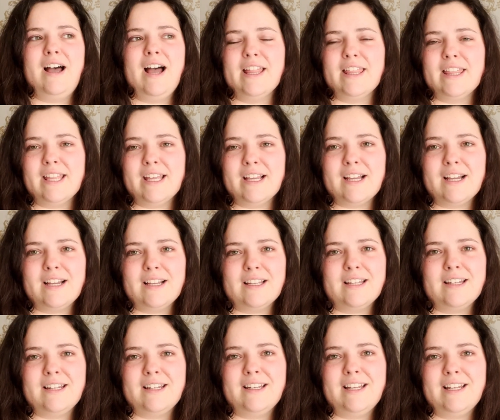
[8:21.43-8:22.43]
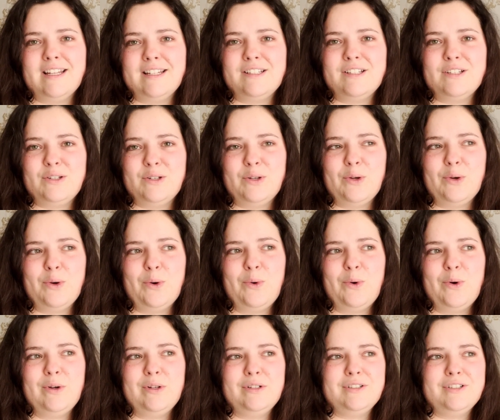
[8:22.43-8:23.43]
I think I'm gonna need
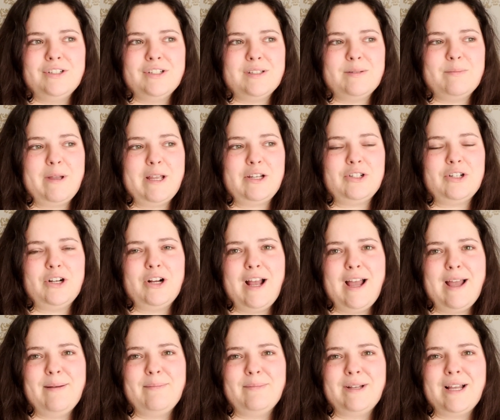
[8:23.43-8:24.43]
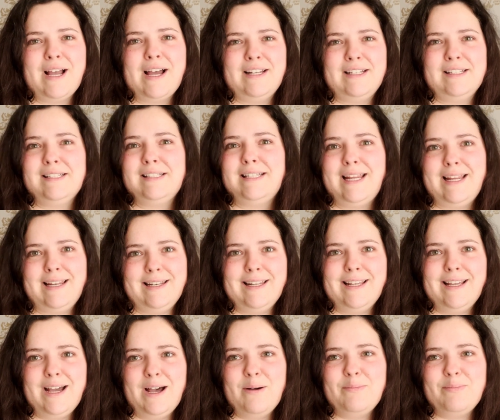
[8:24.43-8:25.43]
to just make sure I'm kind of
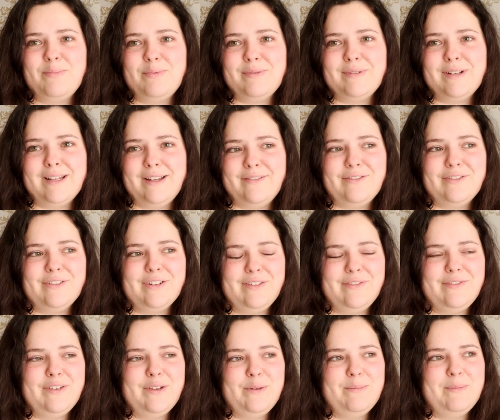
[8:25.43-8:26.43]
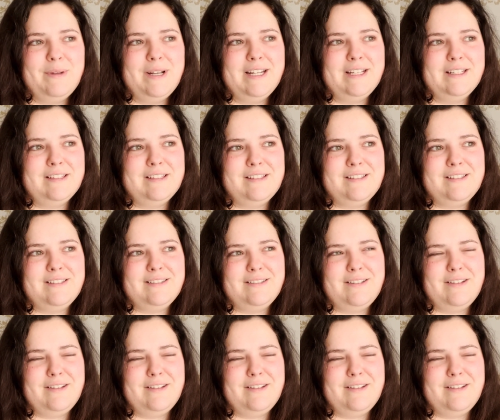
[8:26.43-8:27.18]
standing up every few minutes,